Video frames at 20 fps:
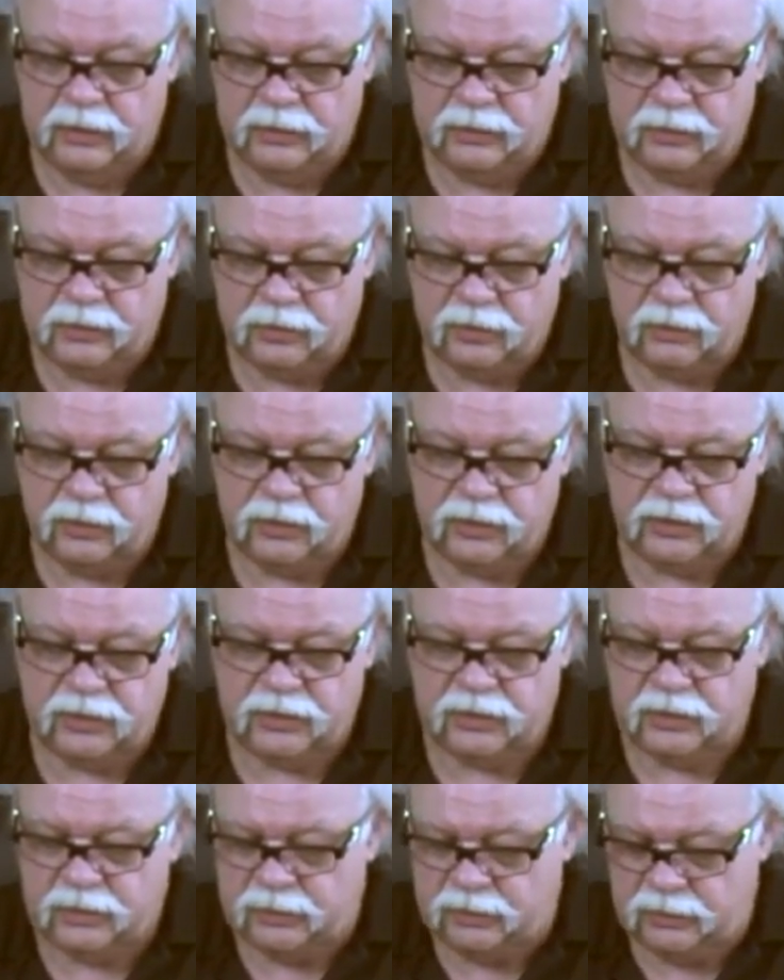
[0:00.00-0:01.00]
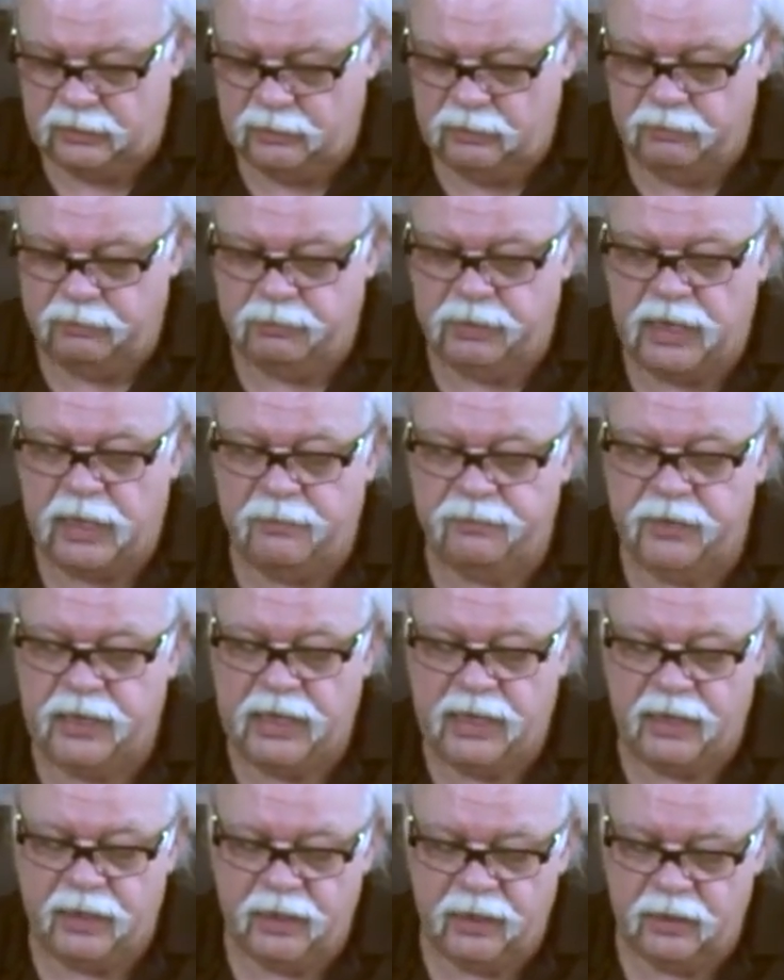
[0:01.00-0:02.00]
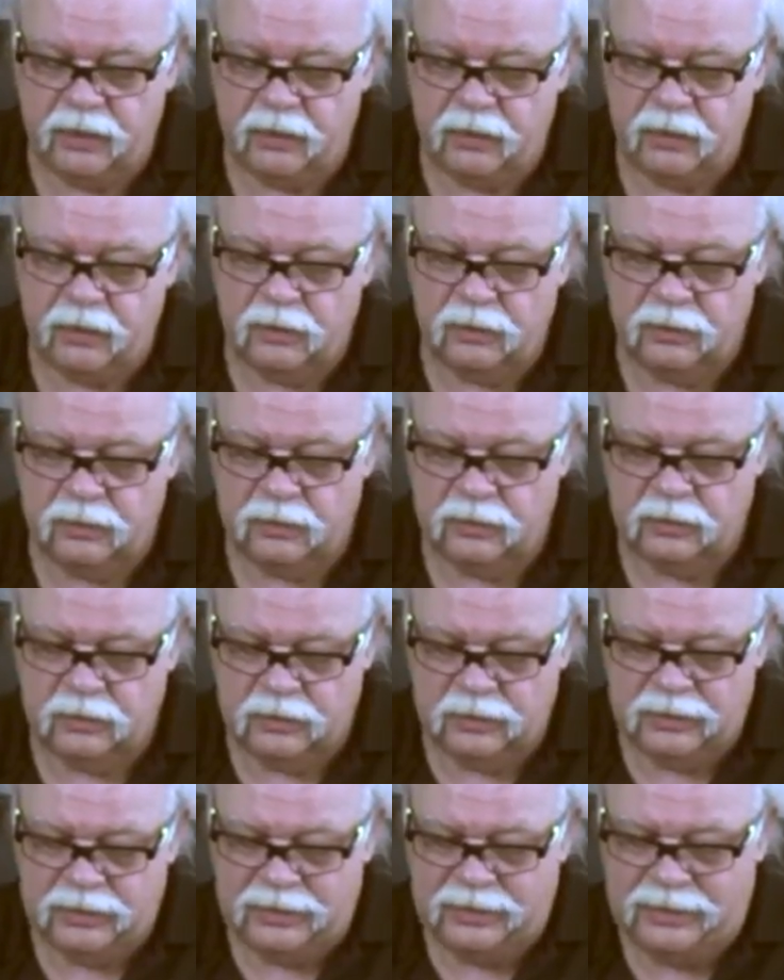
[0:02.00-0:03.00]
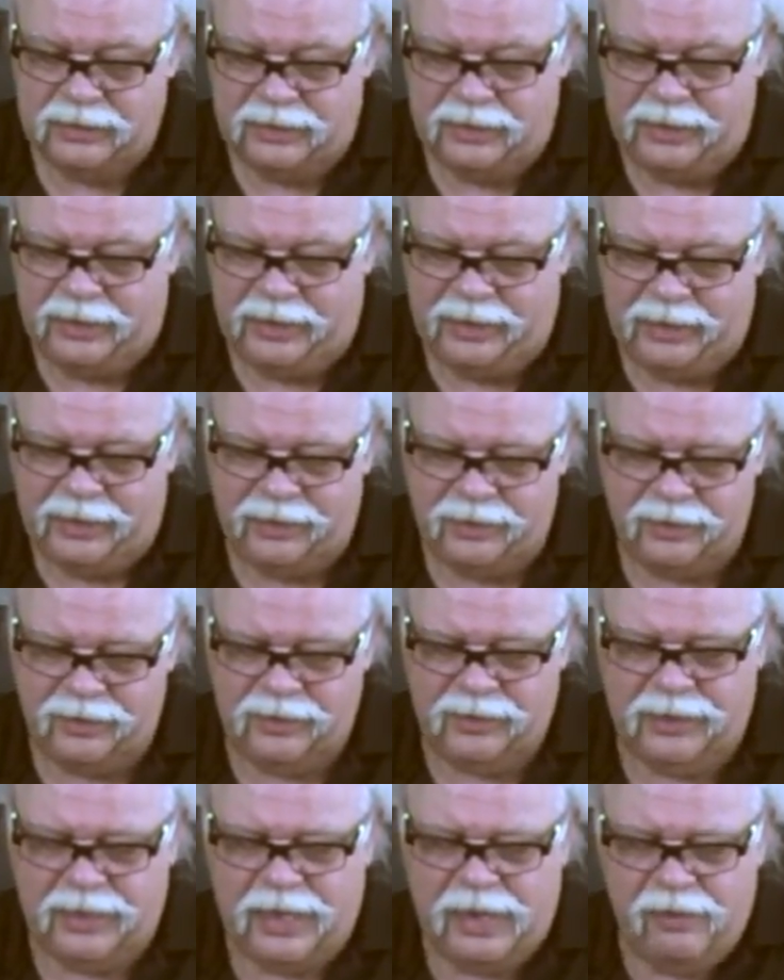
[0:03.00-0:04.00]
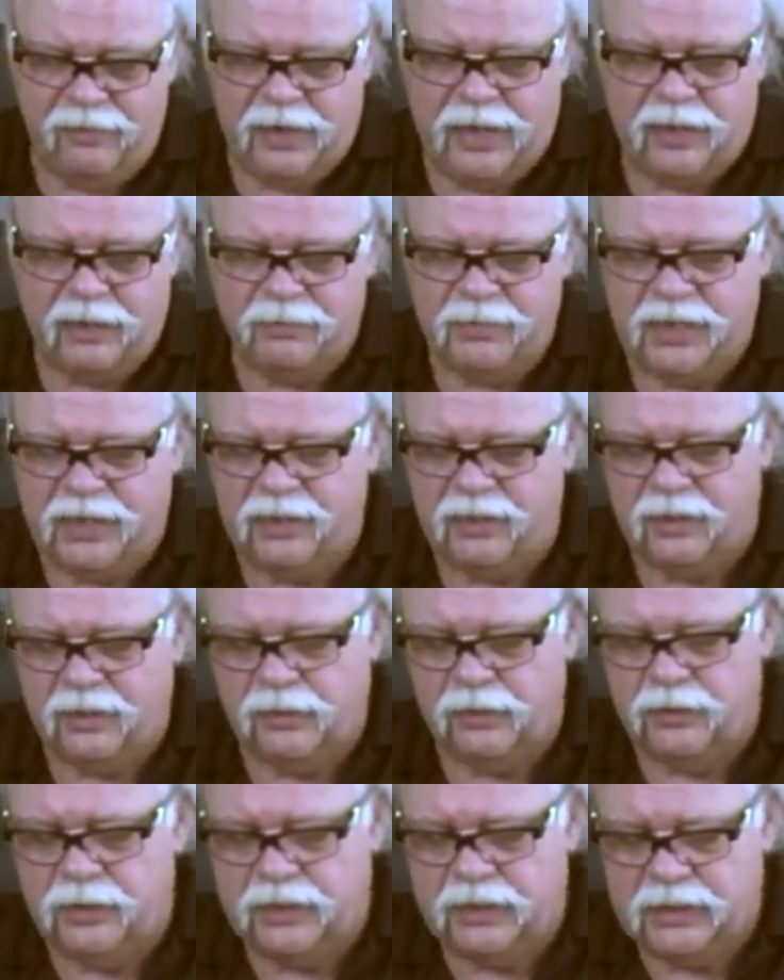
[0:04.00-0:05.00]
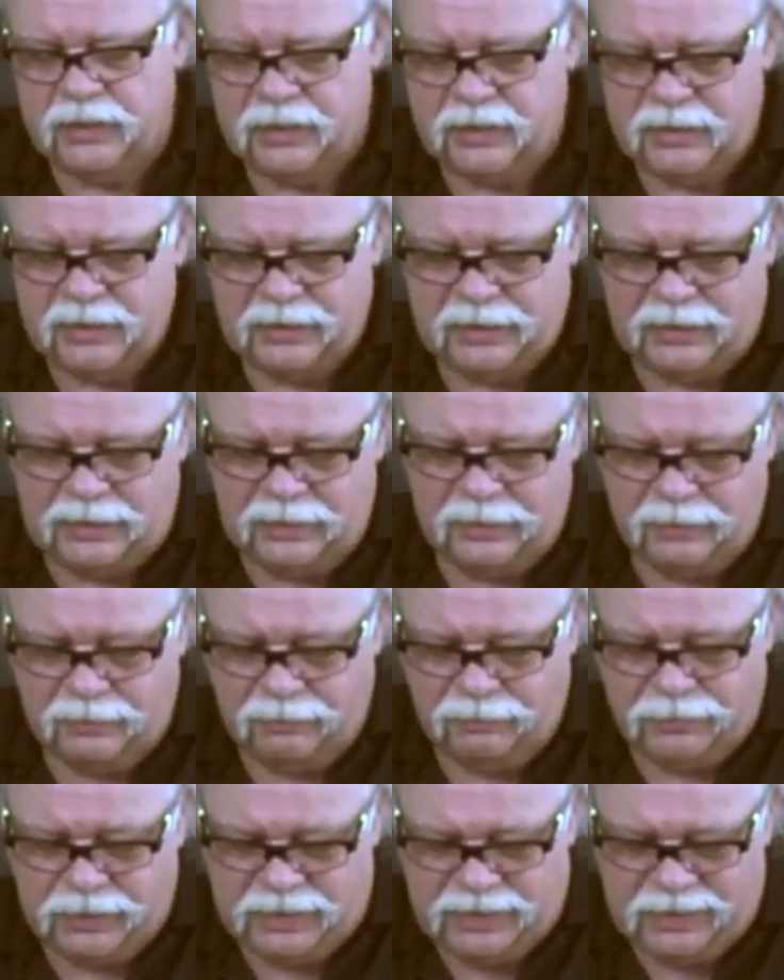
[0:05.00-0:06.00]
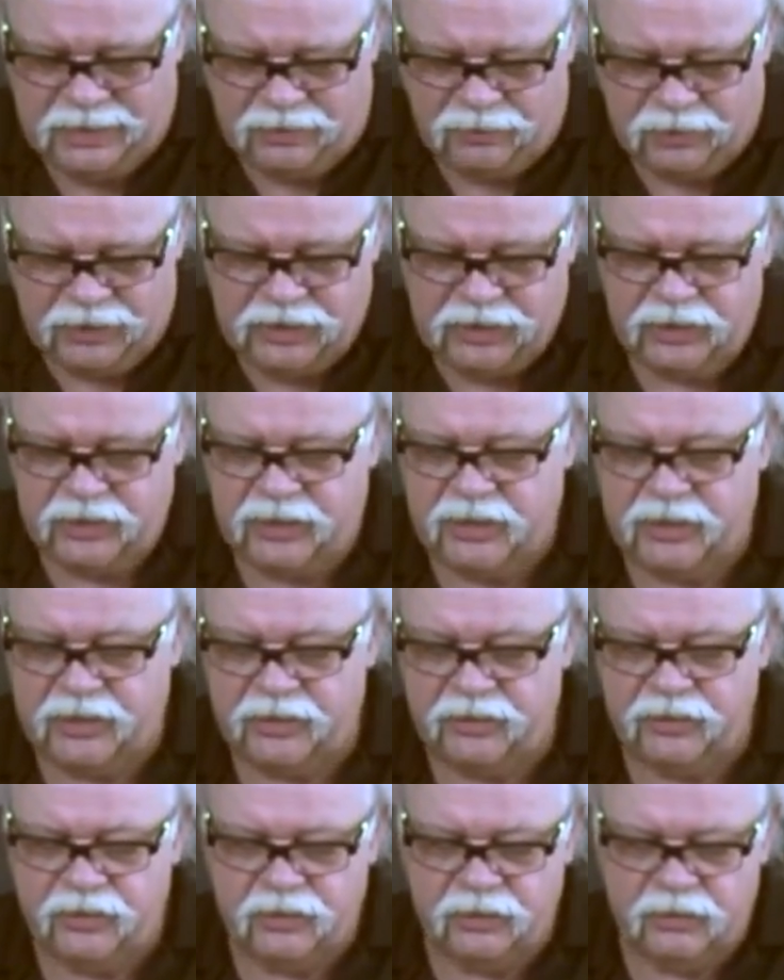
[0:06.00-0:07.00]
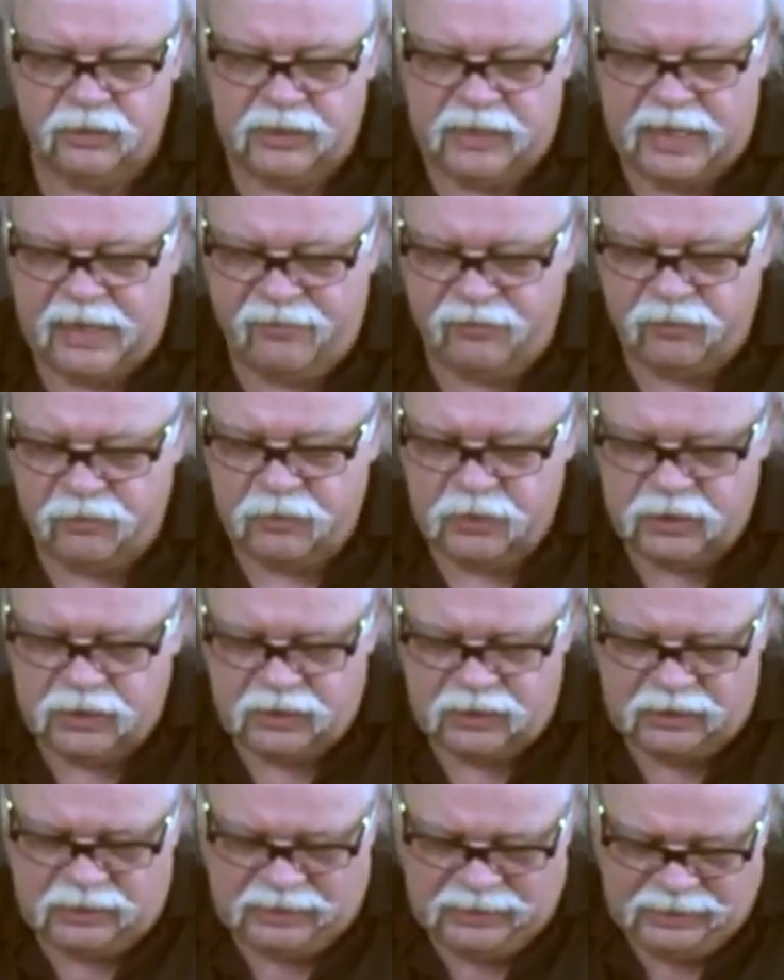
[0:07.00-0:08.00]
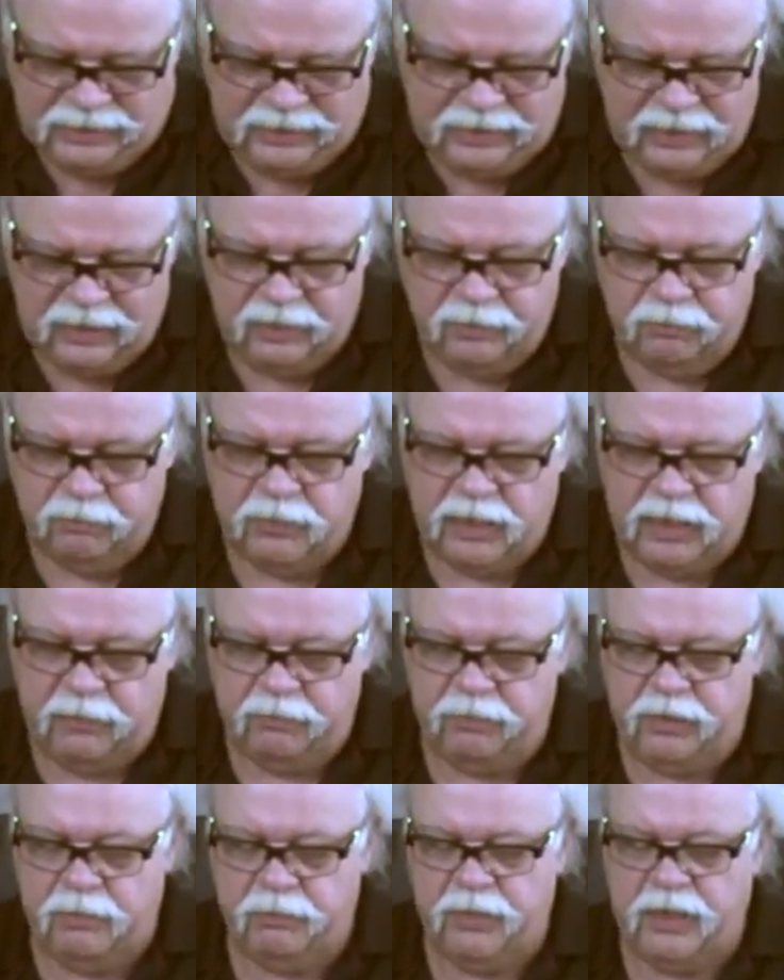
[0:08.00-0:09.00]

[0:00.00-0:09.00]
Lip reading: So you just pop that in, and I recommend gluing this, because what you're going to do to it afterwards might be